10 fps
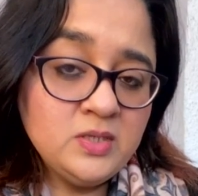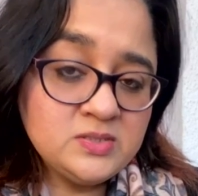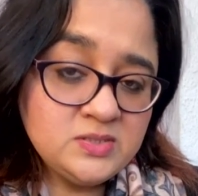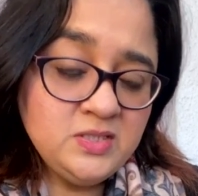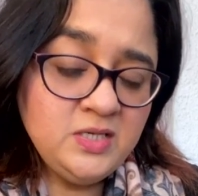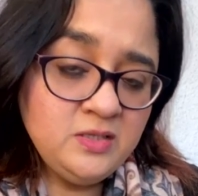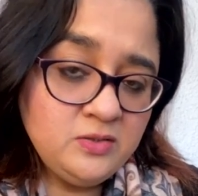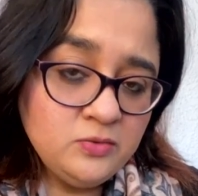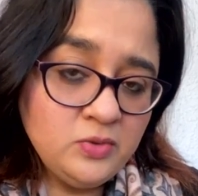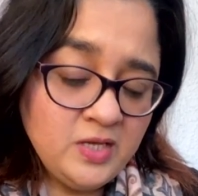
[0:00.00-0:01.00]

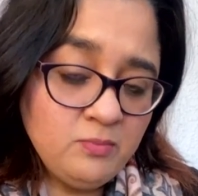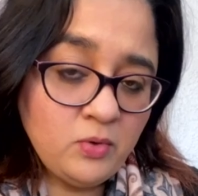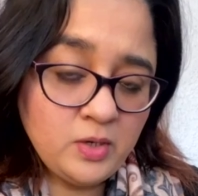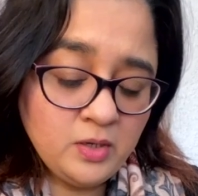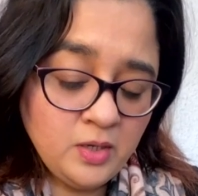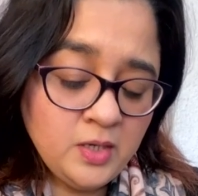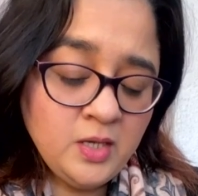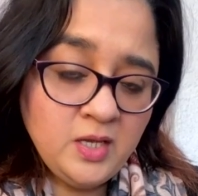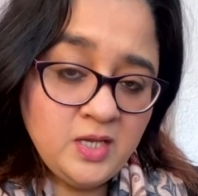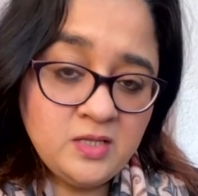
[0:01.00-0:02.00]
accede to him or her
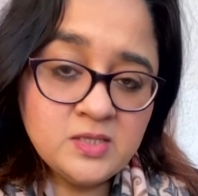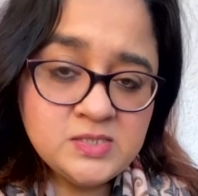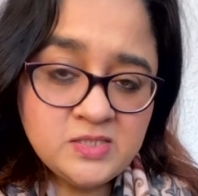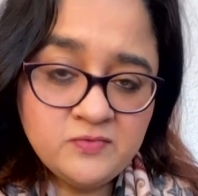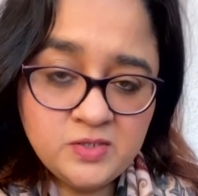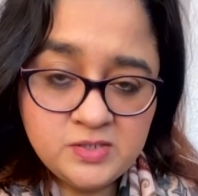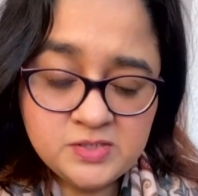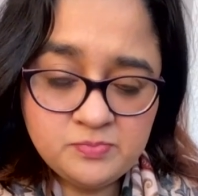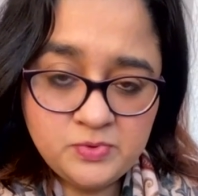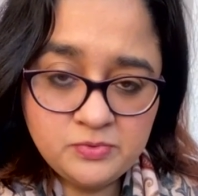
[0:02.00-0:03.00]
in the civil
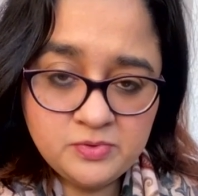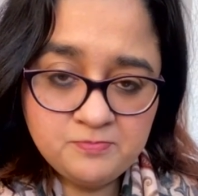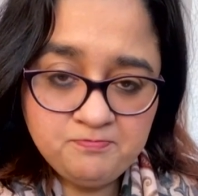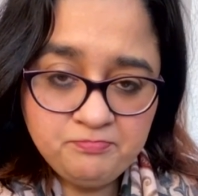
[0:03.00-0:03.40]
dispute.